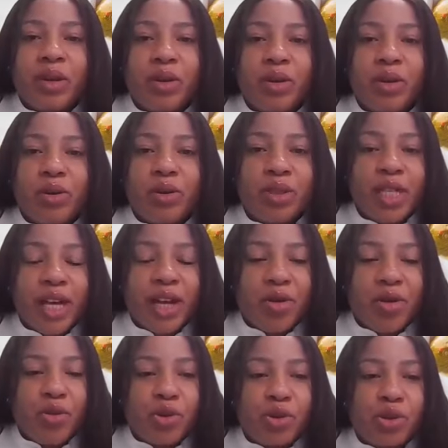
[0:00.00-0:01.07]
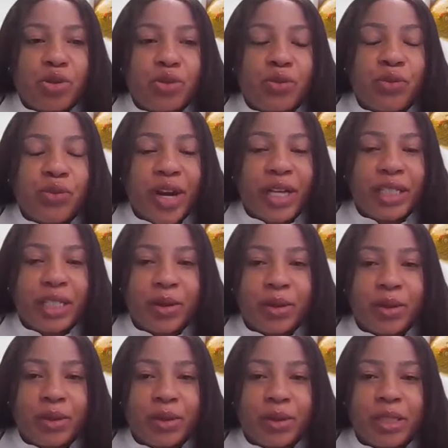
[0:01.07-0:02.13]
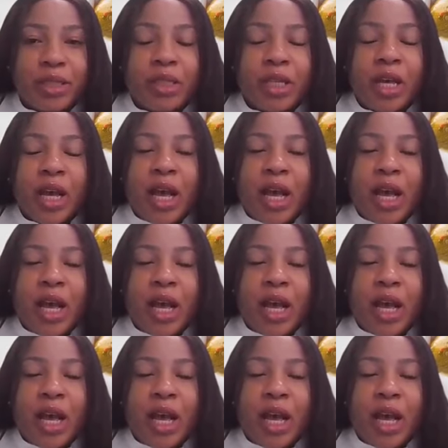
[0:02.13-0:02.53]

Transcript: Olutayo wants to find out is